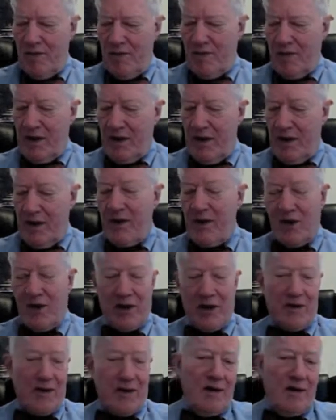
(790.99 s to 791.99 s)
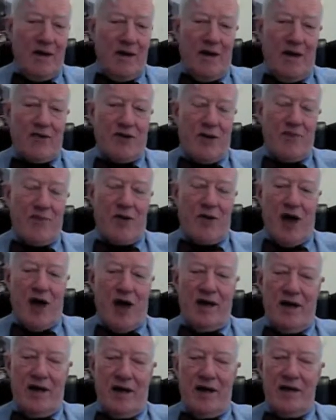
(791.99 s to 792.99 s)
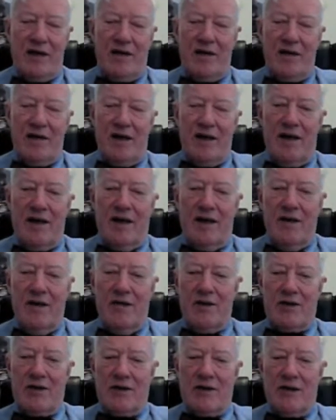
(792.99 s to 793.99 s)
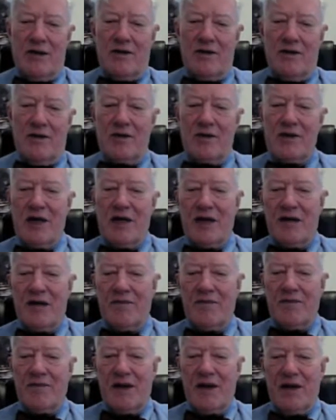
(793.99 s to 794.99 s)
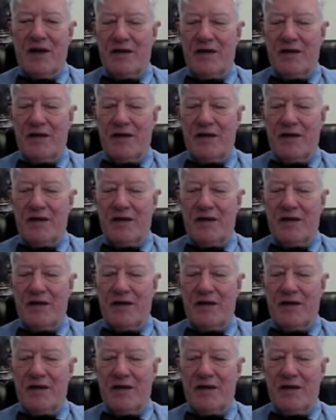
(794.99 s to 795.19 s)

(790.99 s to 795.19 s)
a building of some kind. And it was not, I